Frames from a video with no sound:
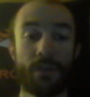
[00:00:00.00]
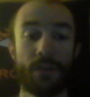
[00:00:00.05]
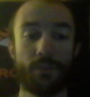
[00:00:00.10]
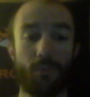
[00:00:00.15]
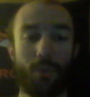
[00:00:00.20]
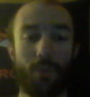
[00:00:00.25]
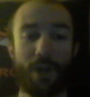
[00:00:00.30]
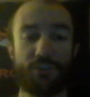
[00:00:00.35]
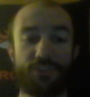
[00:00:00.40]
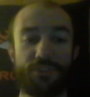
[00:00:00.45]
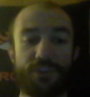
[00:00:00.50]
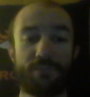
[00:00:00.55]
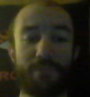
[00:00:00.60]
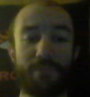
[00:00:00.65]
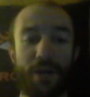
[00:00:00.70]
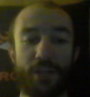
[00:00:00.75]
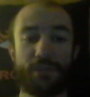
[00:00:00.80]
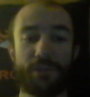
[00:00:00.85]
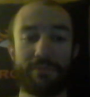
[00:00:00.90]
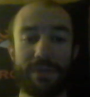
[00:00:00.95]
The Washington
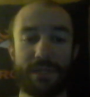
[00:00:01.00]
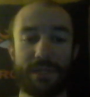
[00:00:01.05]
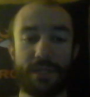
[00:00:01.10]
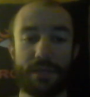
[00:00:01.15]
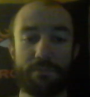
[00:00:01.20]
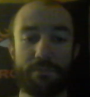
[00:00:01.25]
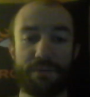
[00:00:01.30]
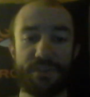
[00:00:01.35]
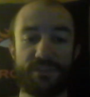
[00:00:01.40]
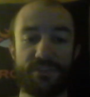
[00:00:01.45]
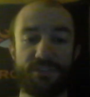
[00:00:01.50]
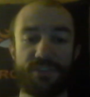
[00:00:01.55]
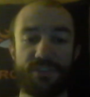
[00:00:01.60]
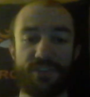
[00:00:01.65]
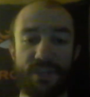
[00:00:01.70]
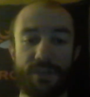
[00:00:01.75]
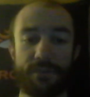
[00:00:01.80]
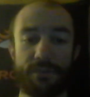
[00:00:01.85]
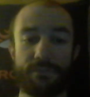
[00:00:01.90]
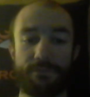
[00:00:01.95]
Monument can be
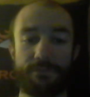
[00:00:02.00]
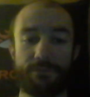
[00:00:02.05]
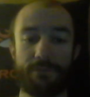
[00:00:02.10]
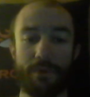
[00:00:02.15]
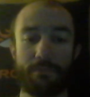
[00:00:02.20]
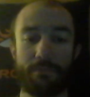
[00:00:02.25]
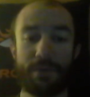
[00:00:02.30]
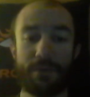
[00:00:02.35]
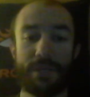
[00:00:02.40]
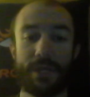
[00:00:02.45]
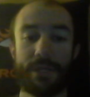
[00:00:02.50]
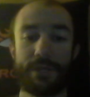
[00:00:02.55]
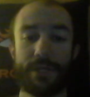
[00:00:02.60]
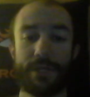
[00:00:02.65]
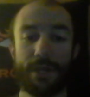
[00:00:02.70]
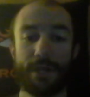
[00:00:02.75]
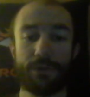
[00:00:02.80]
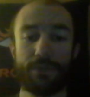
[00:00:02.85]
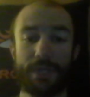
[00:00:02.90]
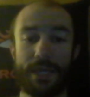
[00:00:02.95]
seen from
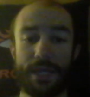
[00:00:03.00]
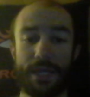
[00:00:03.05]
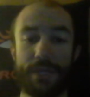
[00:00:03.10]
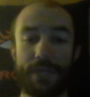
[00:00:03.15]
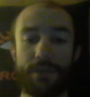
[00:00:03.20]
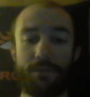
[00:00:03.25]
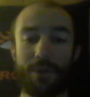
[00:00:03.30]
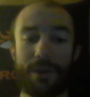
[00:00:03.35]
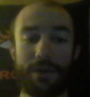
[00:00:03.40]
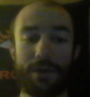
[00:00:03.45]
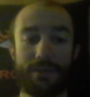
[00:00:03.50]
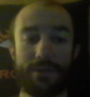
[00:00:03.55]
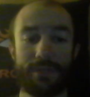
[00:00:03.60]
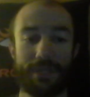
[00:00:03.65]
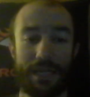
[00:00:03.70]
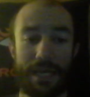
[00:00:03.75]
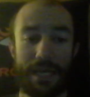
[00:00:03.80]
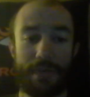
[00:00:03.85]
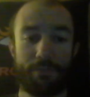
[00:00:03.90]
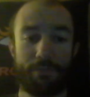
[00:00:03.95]
nearly anywhere in the
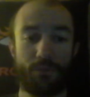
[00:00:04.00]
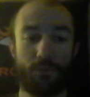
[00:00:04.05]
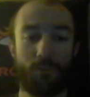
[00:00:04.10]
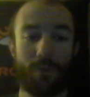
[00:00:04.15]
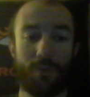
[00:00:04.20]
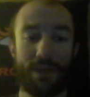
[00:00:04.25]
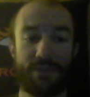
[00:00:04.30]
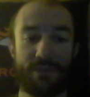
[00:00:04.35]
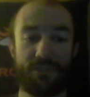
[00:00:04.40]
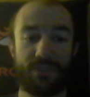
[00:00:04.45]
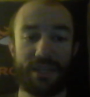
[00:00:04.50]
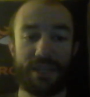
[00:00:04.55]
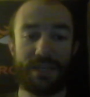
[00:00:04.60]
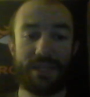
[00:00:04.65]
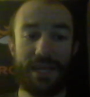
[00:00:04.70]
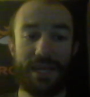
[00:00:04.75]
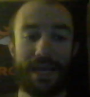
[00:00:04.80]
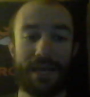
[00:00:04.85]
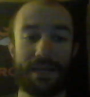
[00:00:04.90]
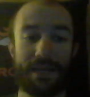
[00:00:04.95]
Capital
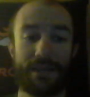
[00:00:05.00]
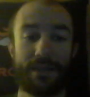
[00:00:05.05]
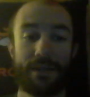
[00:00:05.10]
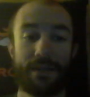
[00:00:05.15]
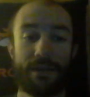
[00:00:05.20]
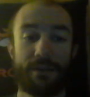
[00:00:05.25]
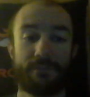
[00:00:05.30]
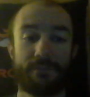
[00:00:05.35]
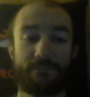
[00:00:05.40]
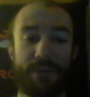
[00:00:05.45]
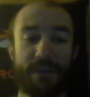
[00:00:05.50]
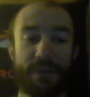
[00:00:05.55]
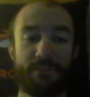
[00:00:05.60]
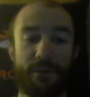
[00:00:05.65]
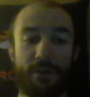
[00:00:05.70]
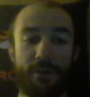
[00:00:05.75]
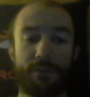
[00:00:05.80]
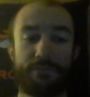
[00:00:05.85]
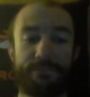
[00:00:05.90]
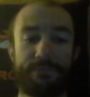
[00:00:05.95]
Wasteland. At
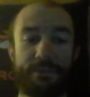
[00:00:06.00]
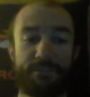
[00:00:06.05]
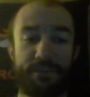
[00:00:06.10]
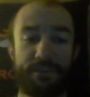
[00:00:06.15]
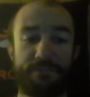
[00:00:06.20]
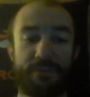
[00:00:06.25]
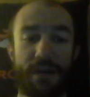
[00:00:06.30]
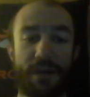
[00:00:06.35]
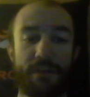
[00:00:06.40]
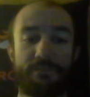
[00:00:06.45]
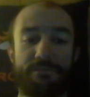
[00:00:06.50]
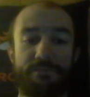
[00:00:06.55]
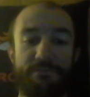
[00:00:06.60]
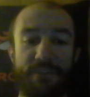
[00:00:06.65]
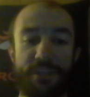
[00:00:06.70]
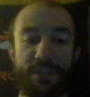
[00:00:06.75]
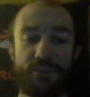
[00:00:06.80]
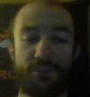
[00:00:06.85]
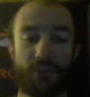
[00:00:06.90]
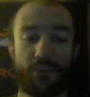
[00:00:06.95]
555
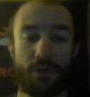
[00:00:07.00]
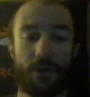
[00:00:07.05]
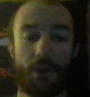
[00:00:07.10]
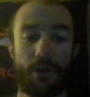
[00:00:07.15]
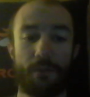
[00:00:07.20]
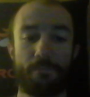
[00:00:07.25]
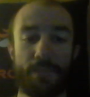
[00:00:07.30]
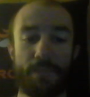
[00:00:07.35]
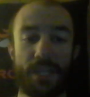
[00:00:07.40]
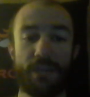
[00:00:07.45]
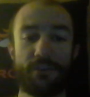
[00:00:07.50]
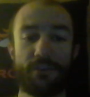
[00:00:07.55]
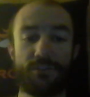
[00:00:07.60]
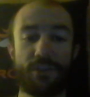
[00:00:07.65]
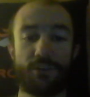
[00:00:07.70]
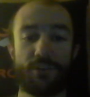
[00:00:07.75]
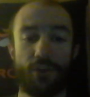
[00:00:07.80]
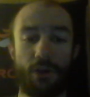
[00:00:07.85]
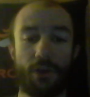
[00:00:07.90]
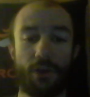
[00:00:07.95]
feet tall, it is
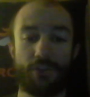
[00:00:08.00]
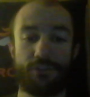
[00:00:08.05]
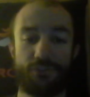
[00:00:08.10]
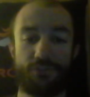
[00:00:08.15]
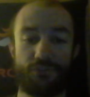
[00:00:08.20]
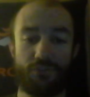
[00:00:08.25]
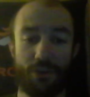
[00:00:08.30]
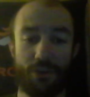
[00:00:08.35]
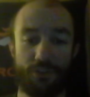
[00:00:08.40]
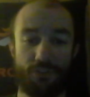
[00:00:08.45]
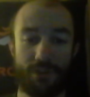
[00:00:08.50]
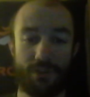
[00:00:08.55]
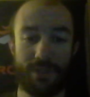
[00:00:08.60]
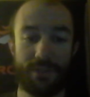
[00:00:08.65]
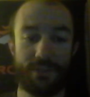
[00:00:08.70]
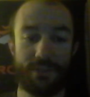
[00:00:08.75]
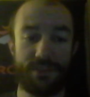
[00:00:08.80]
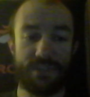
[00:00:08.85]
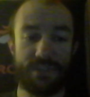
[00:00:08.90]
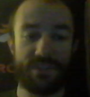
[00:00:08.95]
the tallest structure in
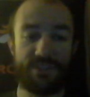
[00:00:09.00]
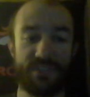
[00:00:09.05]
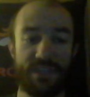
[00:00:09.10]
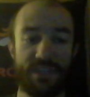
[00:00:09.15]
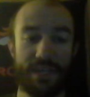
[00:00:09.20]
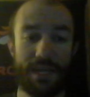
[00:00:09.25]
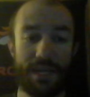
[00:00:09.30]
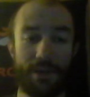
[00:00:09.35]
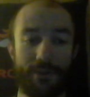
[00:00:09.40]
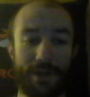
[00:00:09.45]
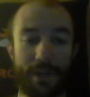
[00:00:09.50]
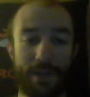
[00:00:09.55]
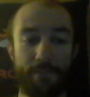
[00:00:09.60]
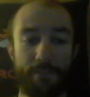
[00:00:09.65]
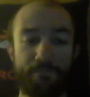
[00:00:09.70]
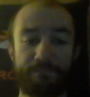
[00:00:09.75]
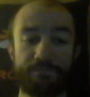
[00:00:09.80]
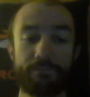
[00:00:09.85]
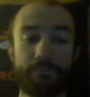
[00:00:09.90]
the D.C. area.